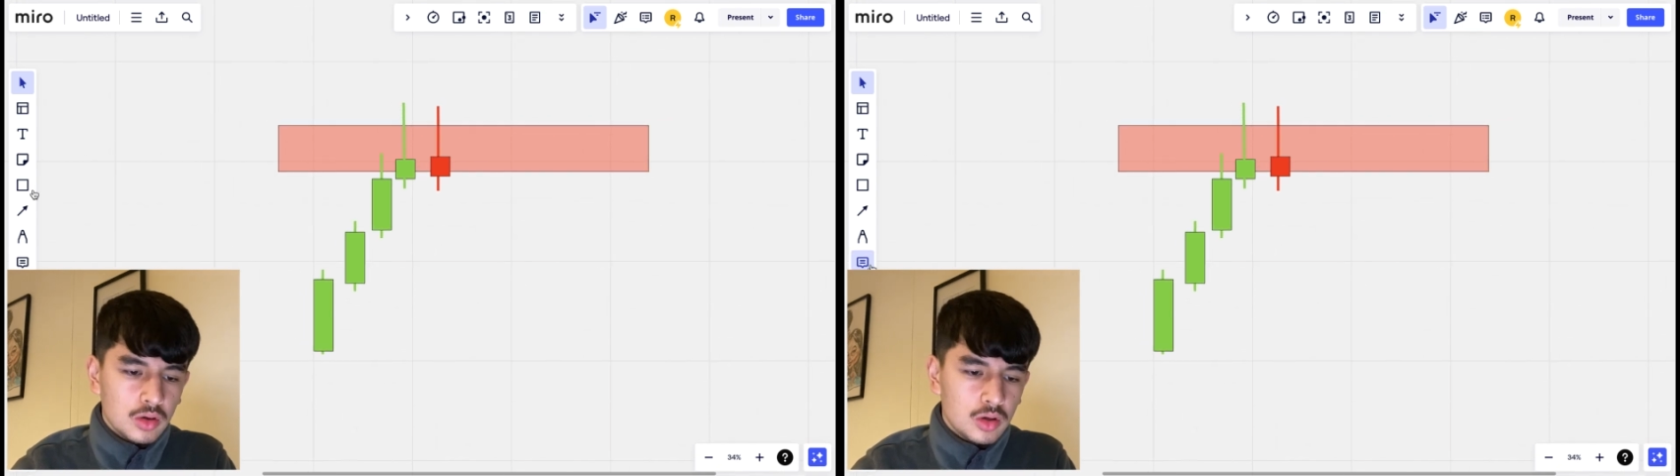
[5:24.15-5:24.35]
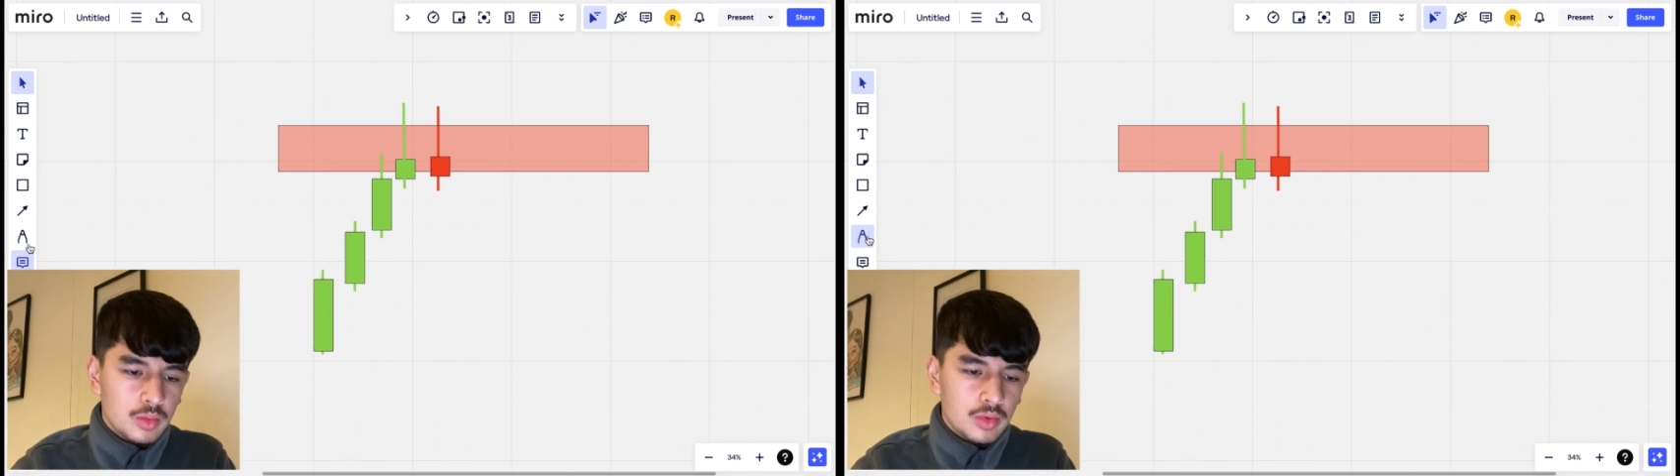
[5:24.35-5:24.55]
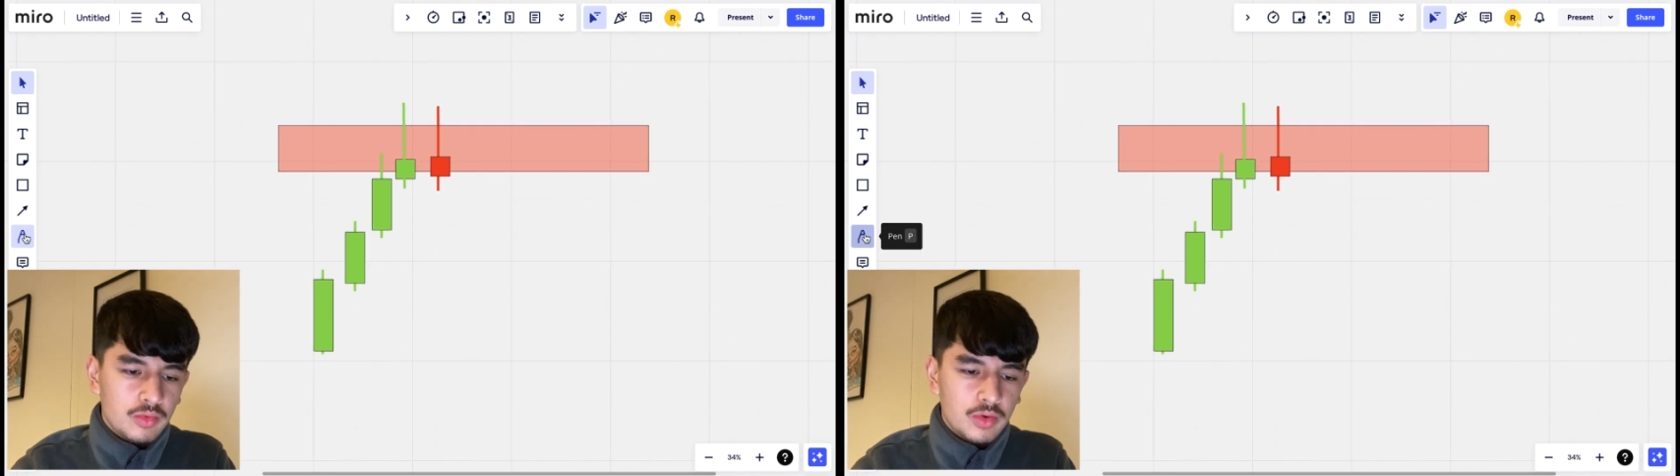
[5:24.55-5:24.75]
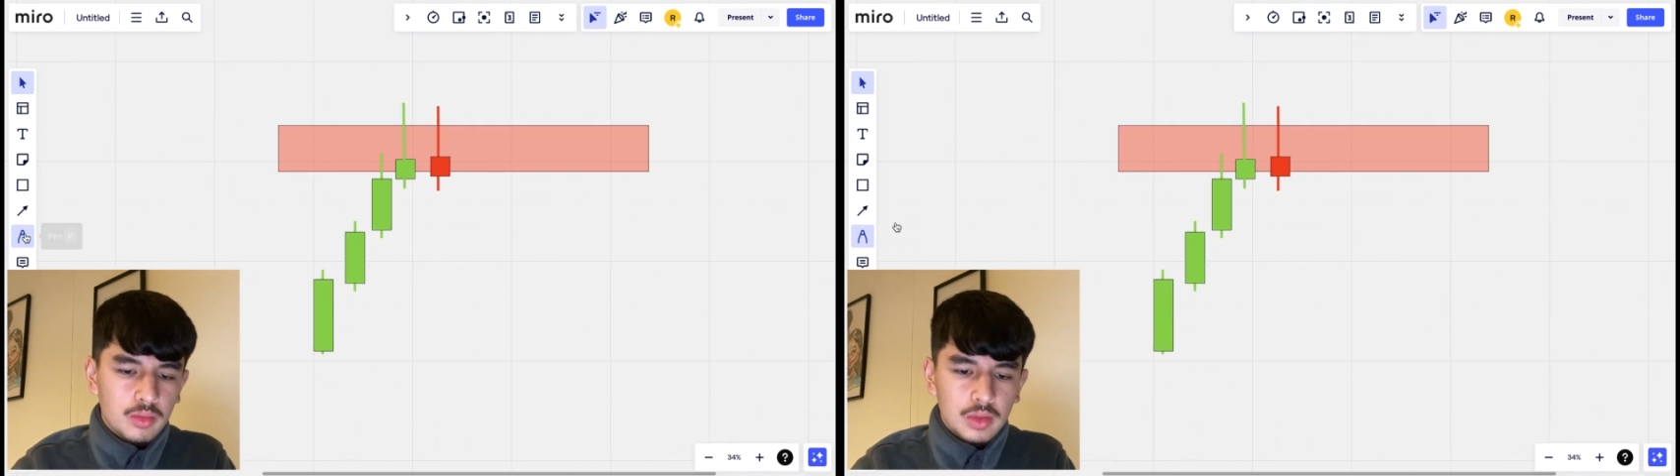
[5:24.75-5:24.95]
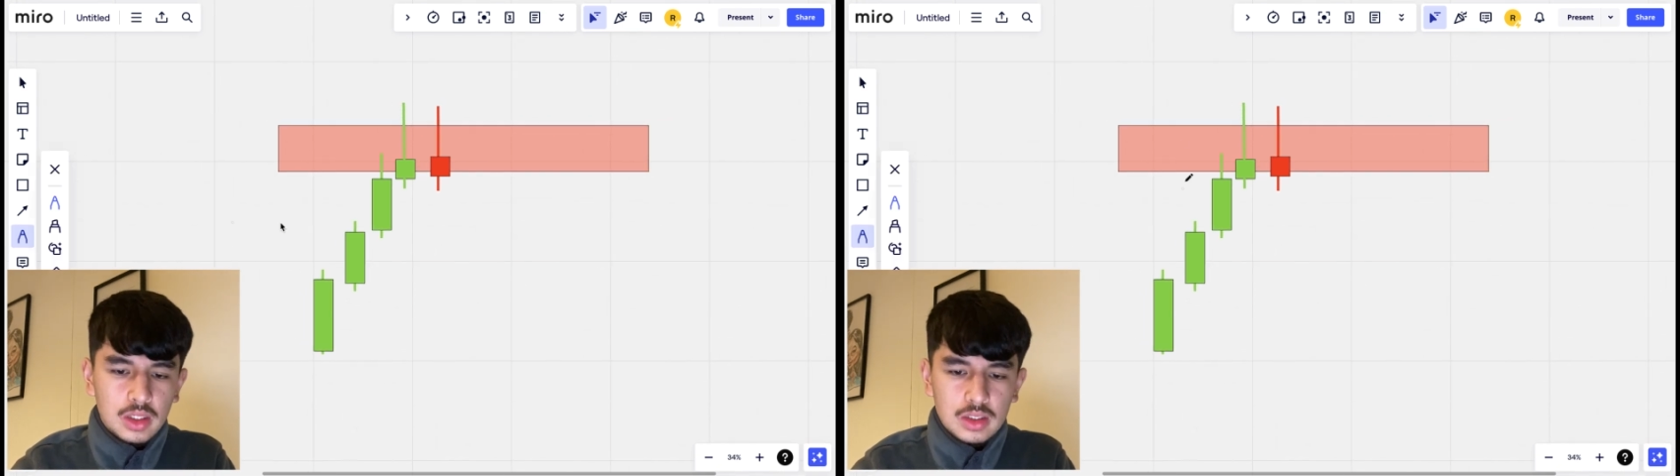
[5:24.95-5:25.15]
coming from
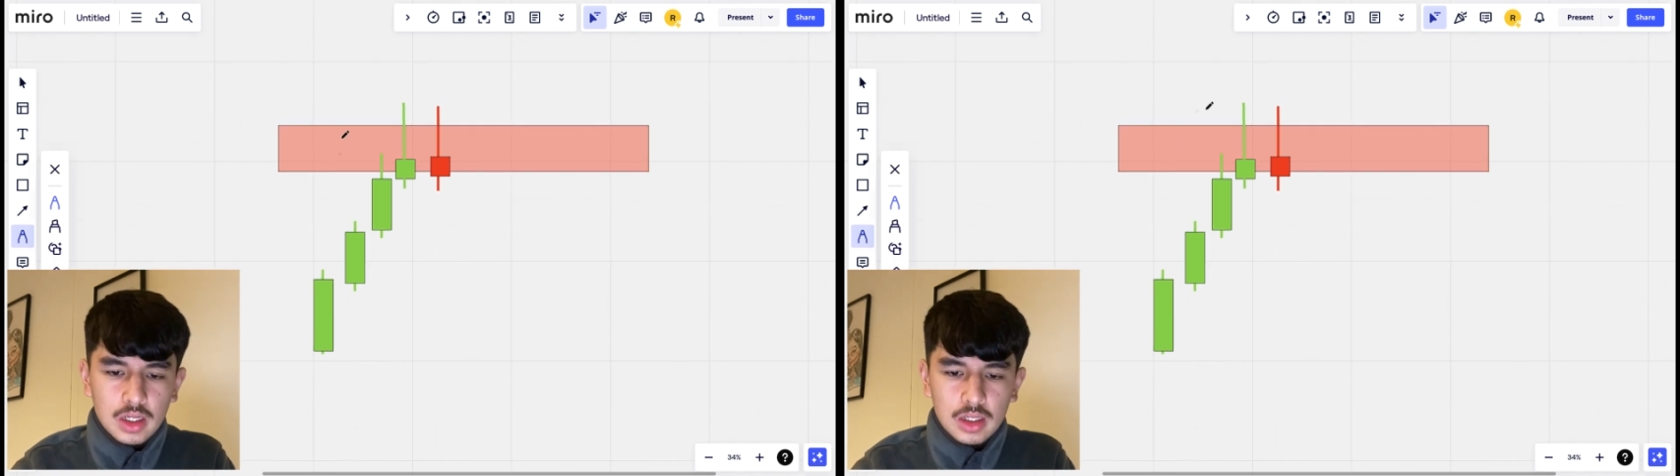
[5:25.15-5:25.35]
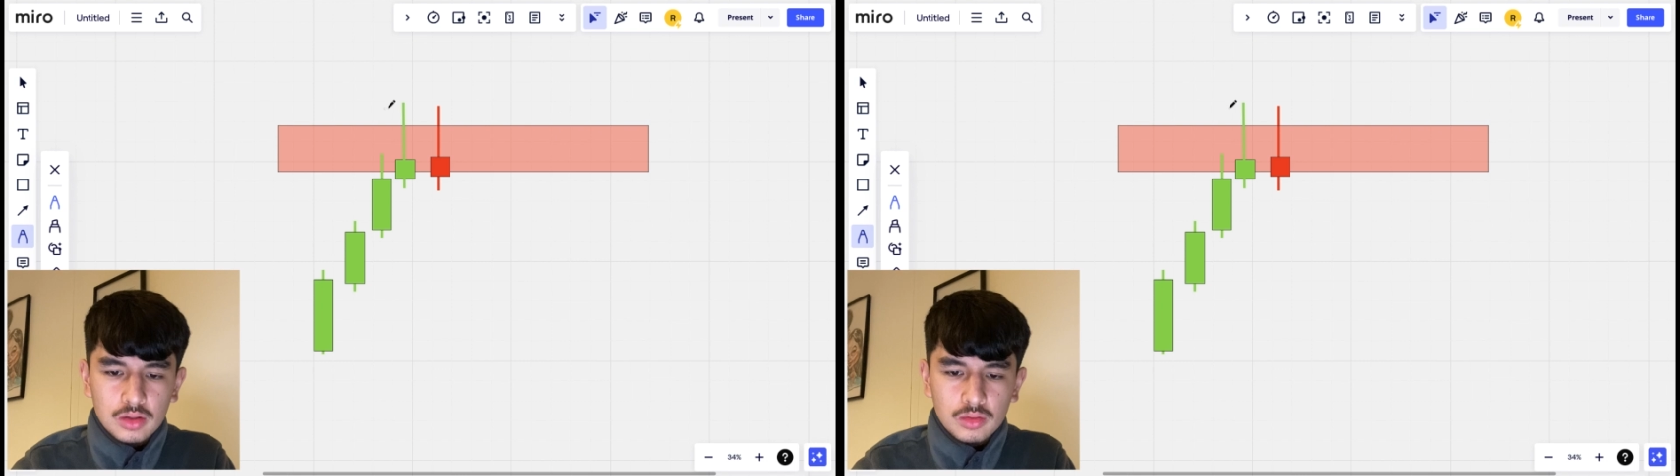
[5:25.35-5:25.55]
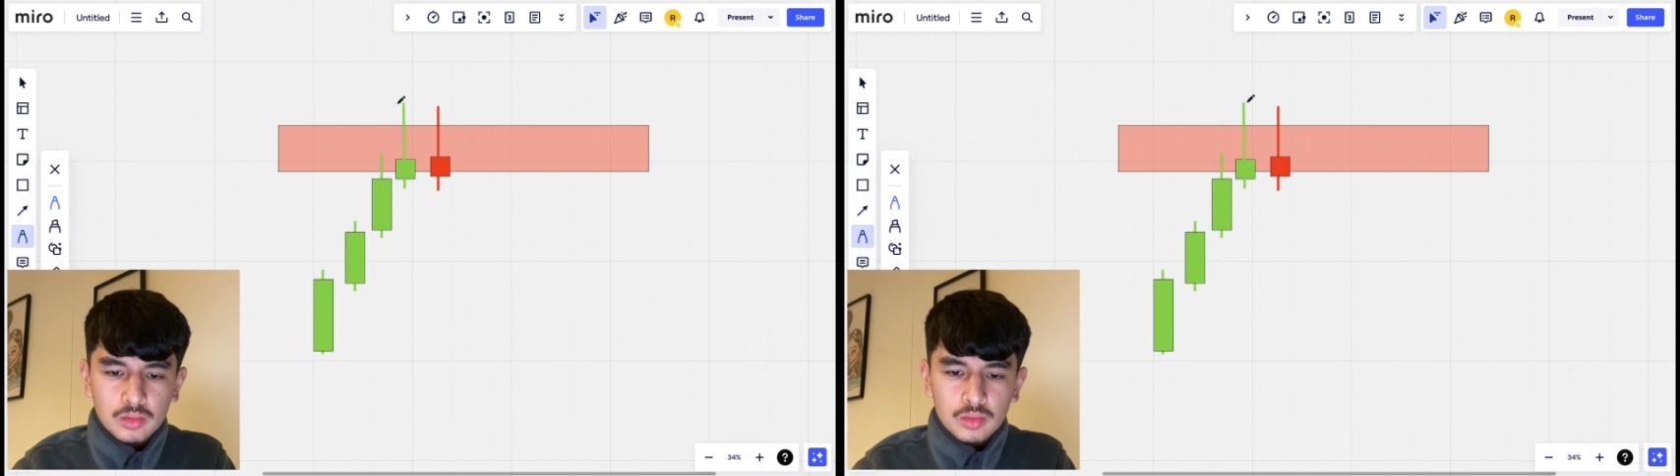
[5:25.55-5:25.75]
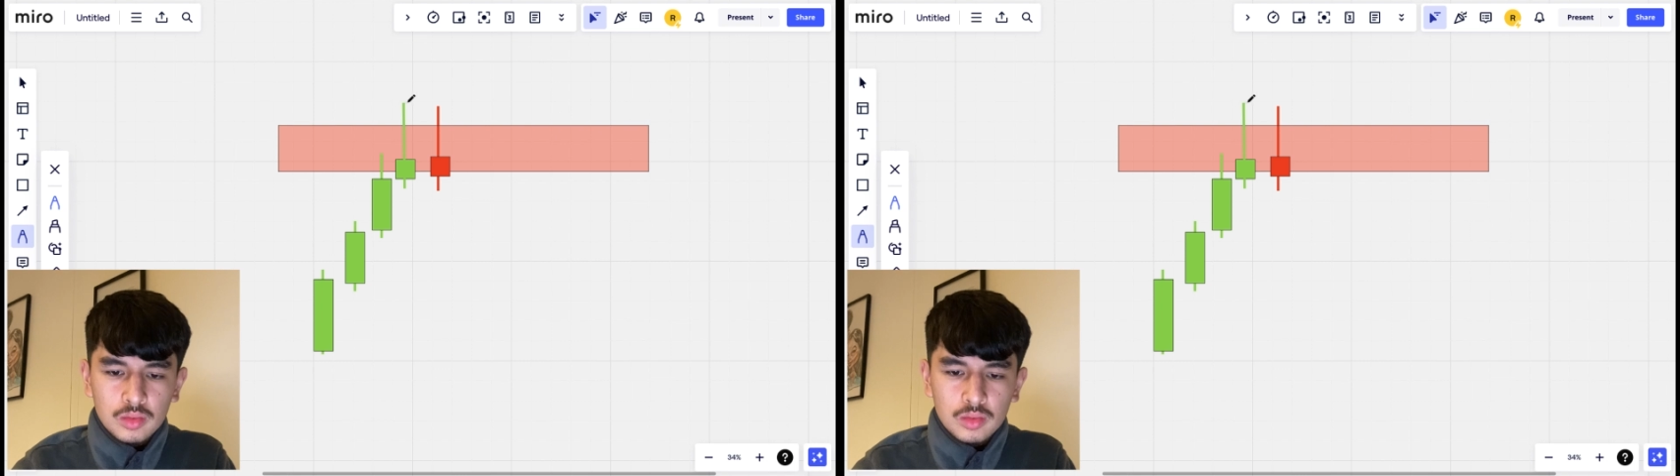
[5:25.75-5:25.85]
these candle